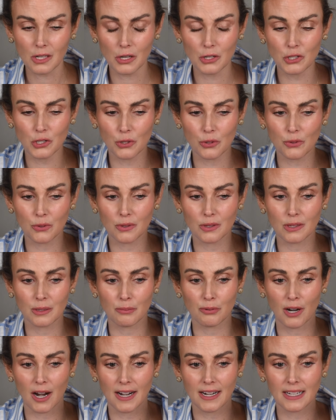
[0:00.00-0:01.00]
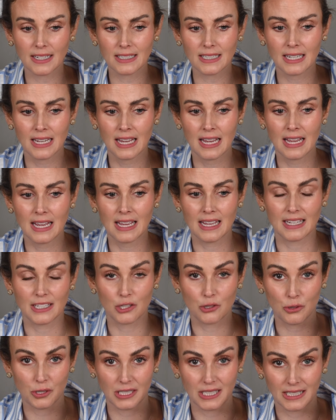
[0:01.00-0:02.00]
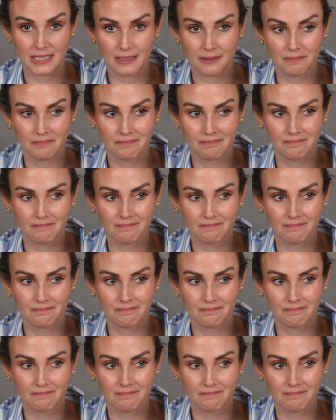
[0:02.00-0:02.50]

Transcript: So the product is greasy.